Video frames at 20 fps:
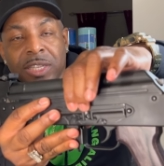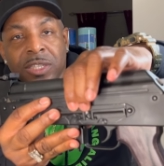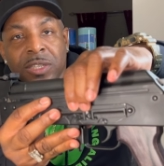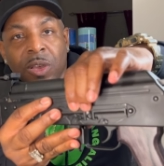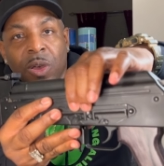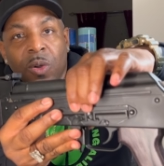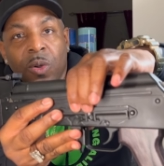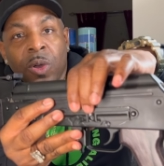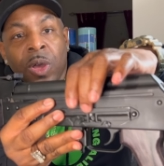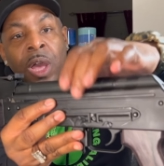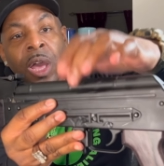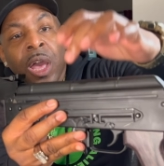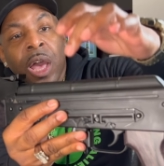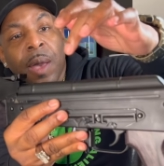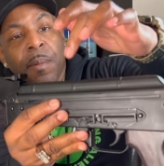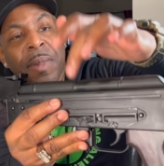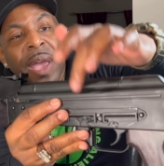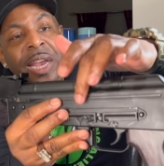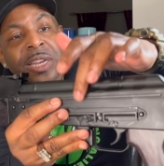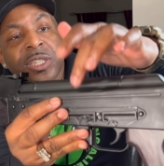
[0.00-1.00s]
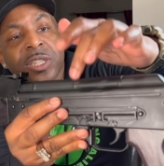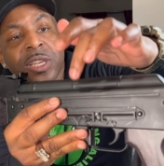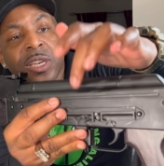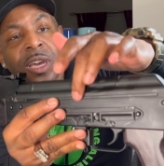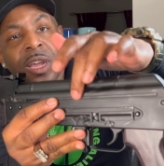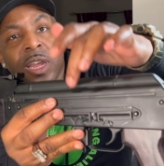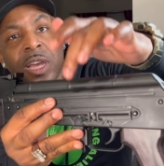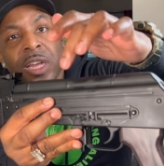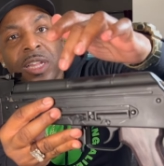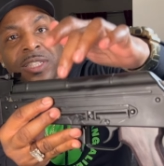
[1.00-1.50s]
So I'm actually
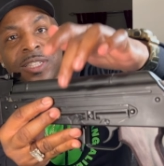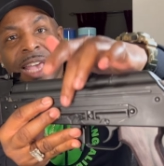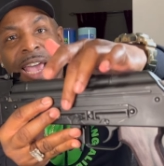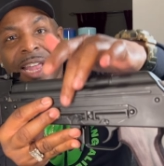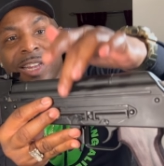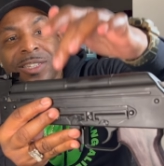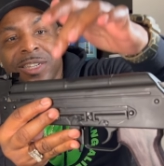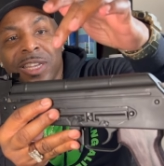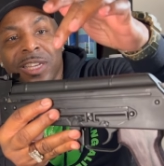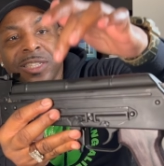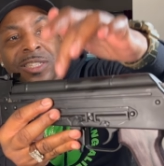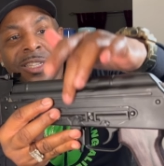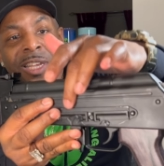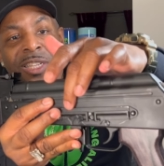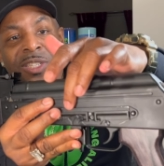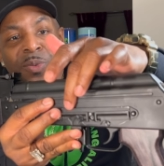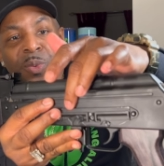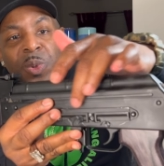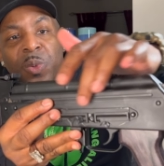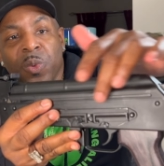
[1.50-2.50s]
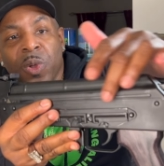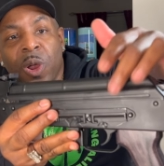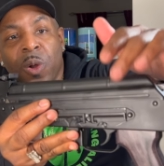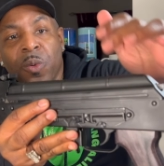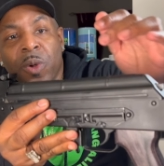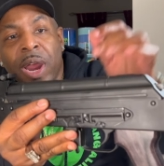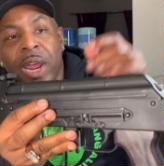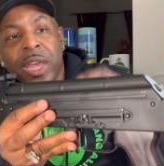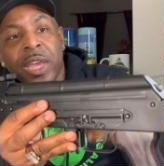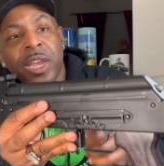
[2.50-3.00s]
gonna attach an accessory rail
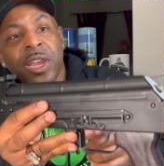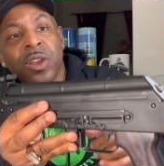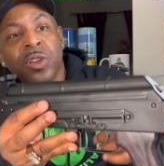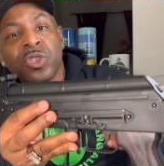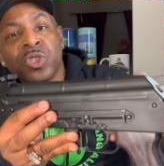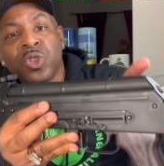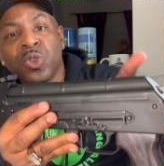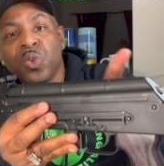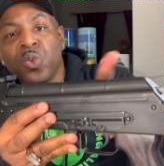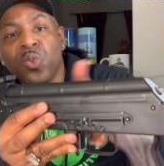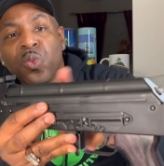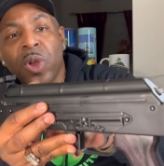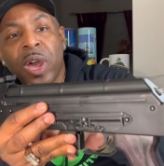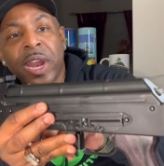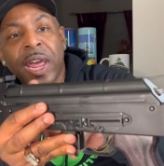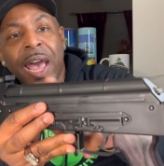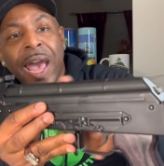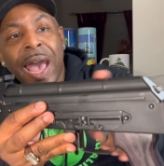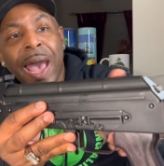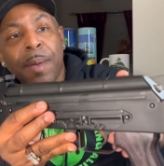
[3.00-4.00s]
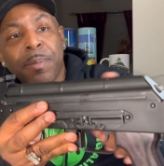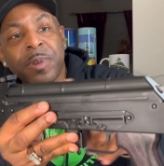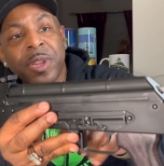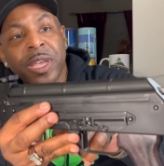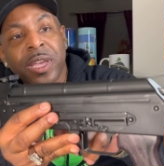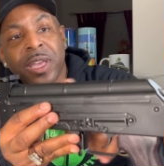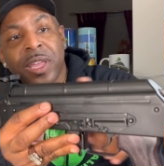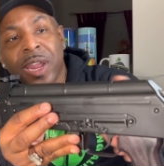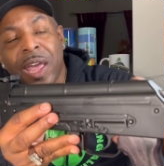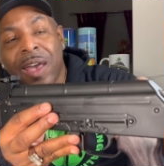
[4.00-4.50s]
right here to run an
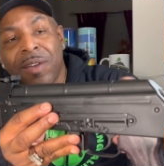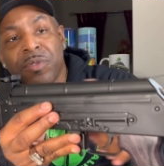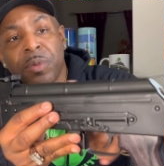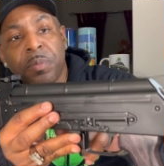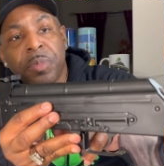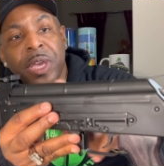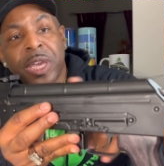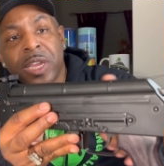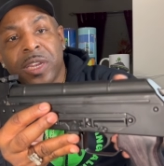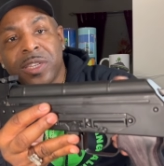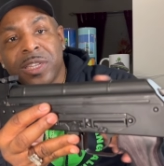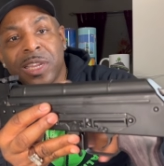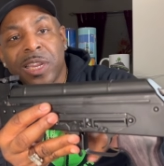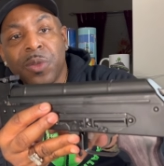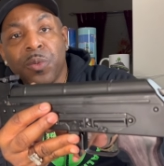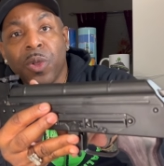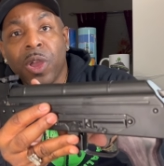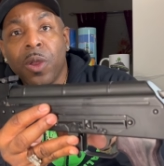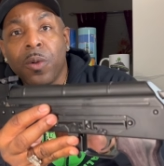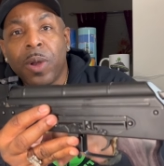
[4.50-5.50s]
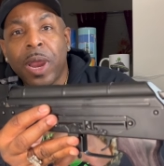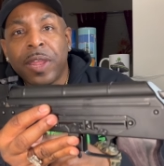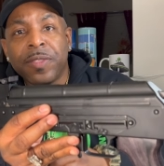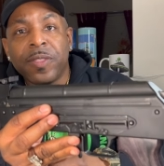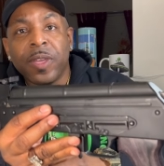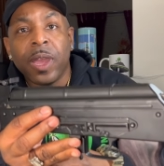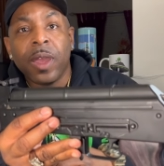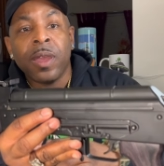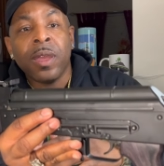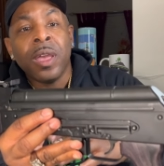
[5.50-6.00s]
optic. It'll have a Picatinny rail right
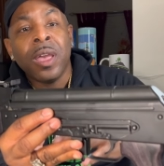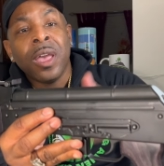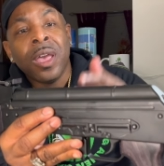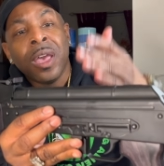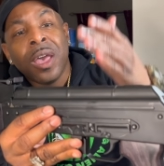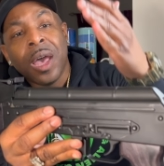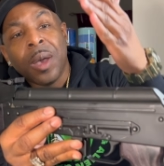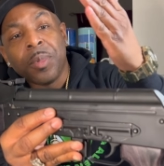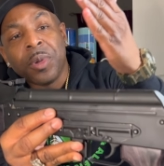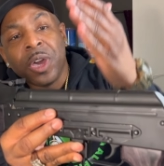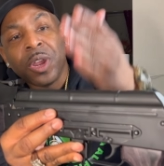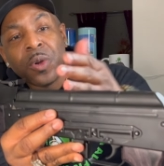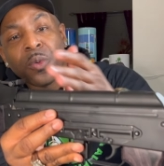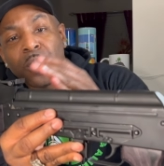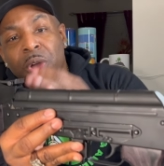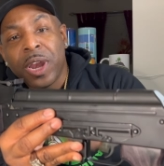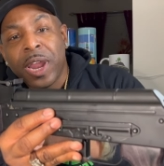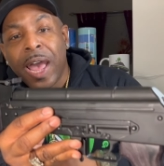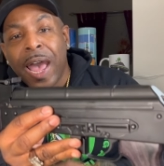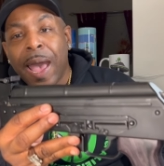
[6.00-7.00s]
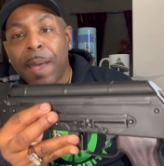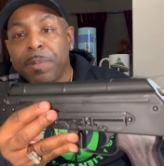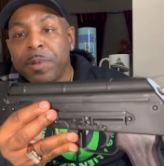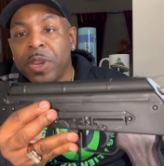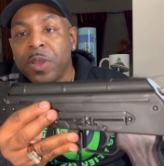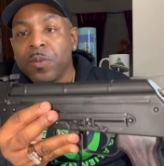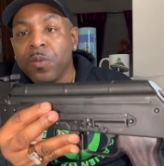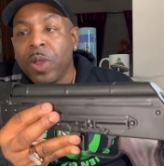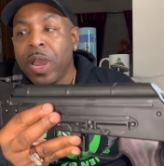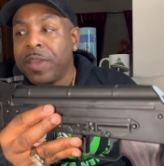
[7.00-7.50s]
there. I'm gonna run an
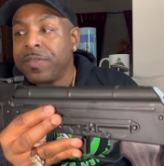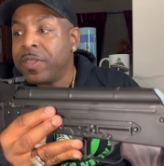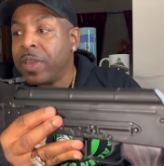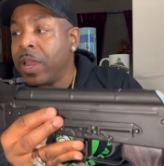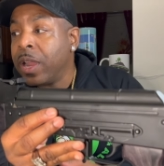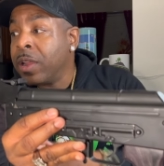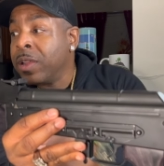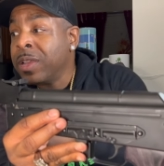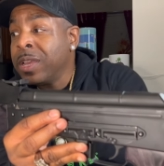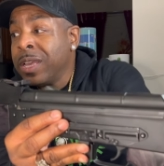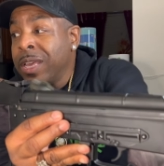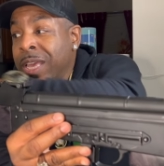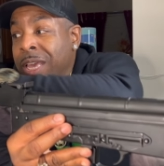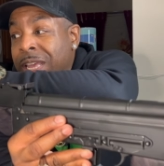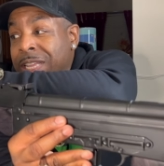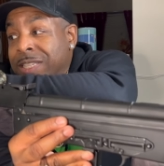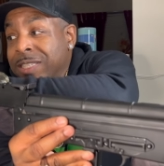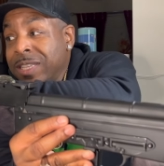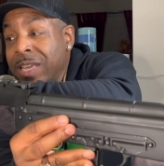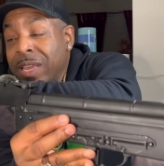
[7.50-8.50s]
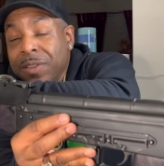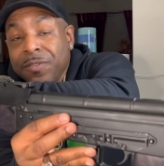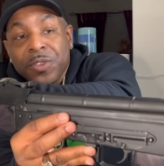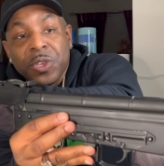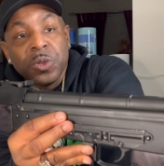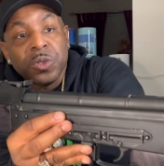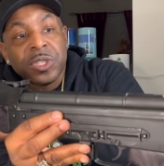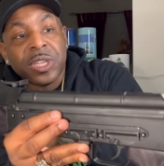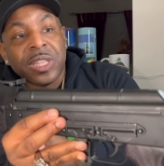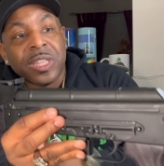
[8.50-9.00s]
optic right there instead of
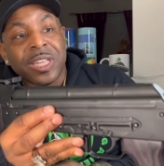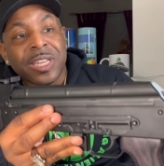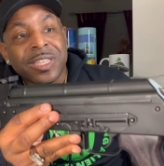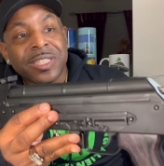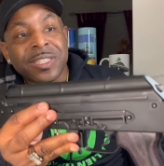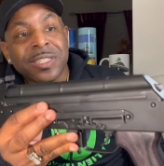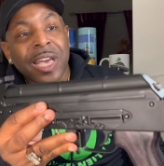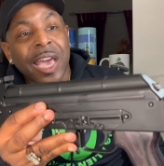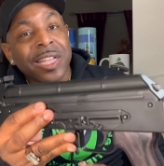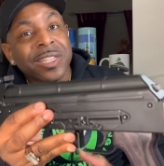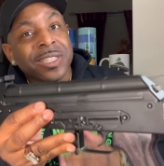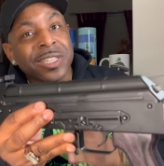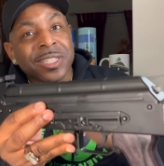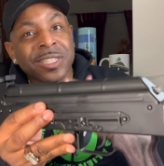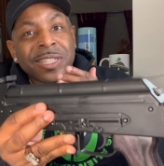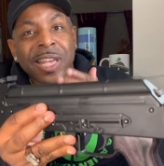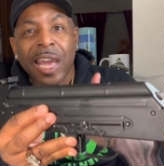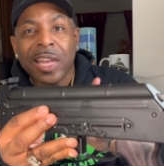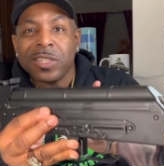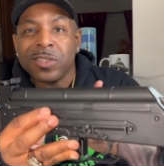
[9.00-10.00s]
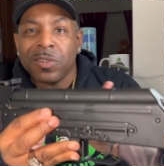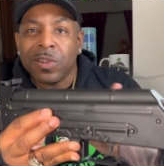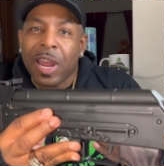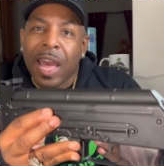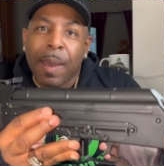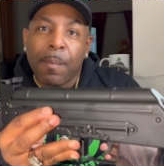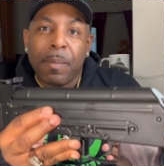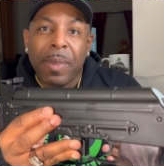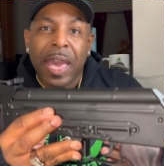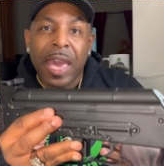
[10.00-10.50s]
using these sights. The sights are
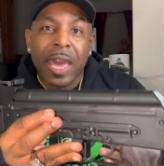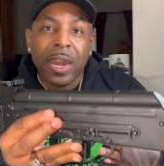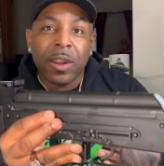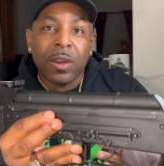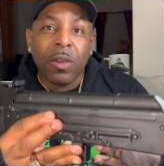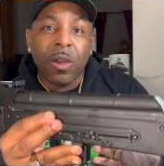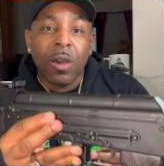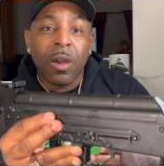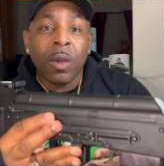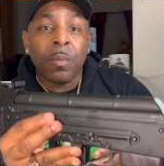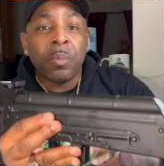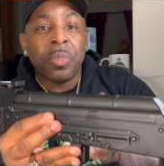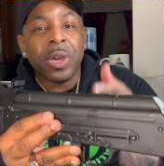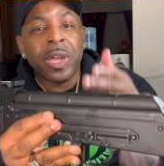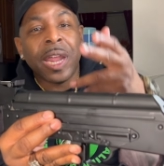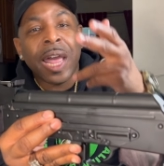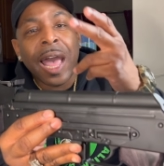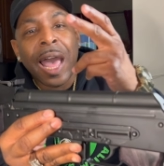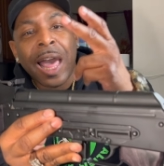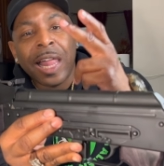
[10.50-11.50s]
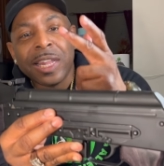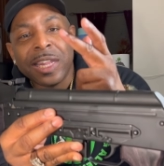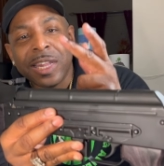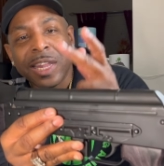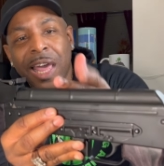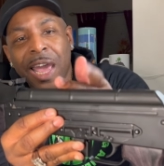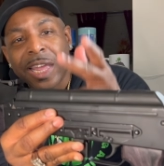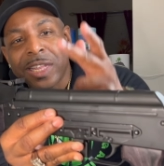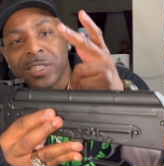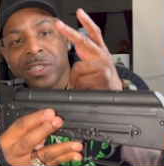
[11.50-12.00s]
not bad at all, but I
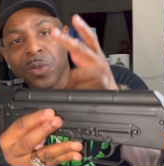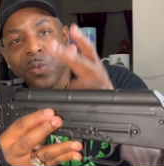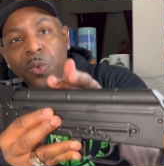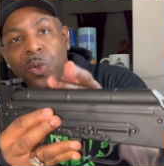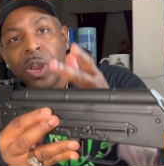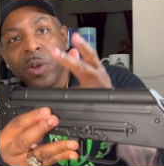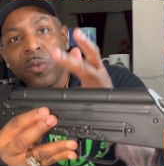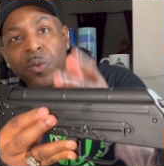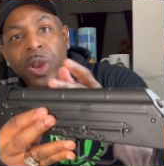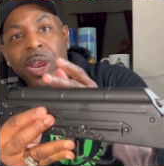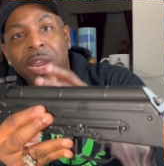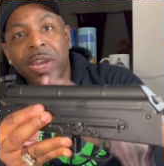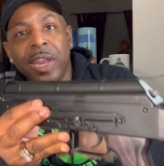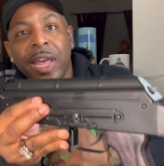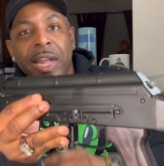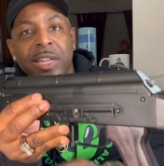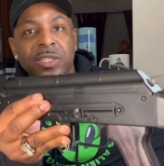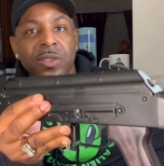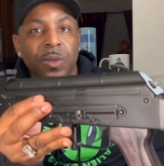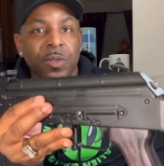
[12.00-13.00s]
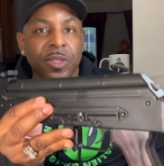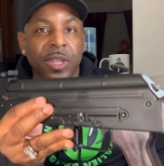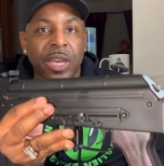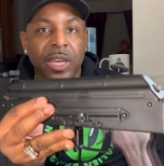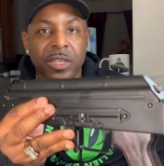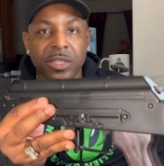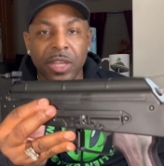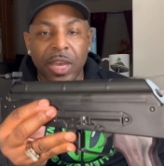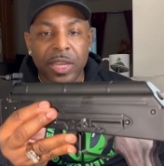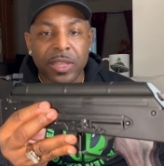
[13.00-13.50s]
like to run red dots on
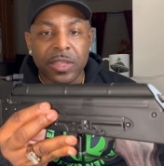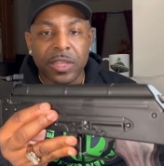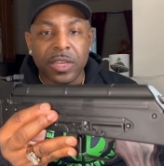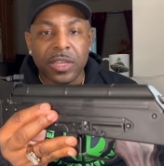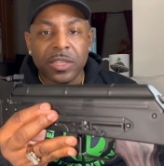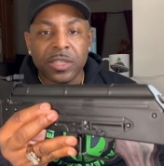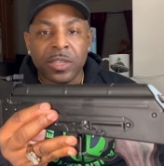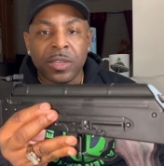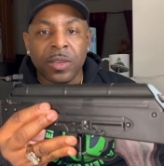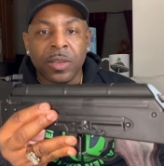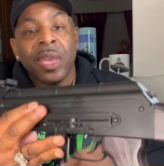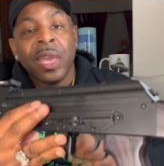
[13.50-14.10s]
things like this.